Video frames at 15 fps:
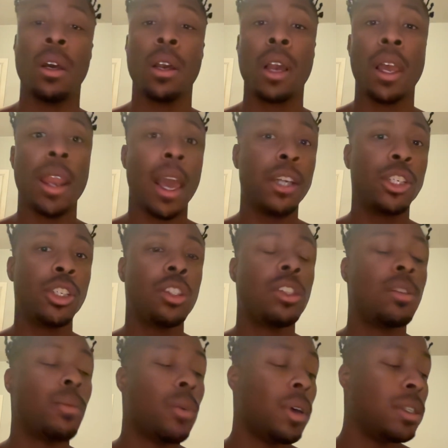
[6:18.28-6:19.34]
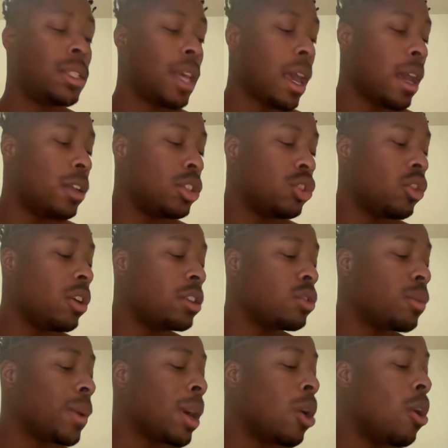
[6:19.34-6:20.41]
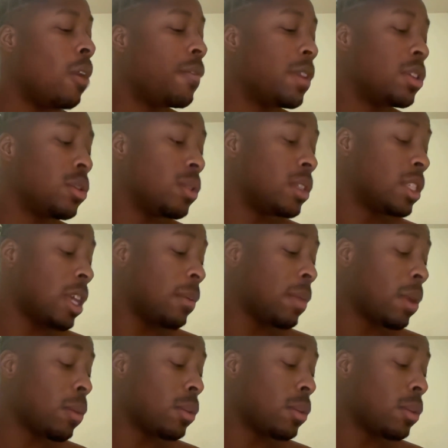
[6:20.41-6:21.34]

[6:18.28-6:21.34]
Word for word: connection towards that. Trans women often do the same thing,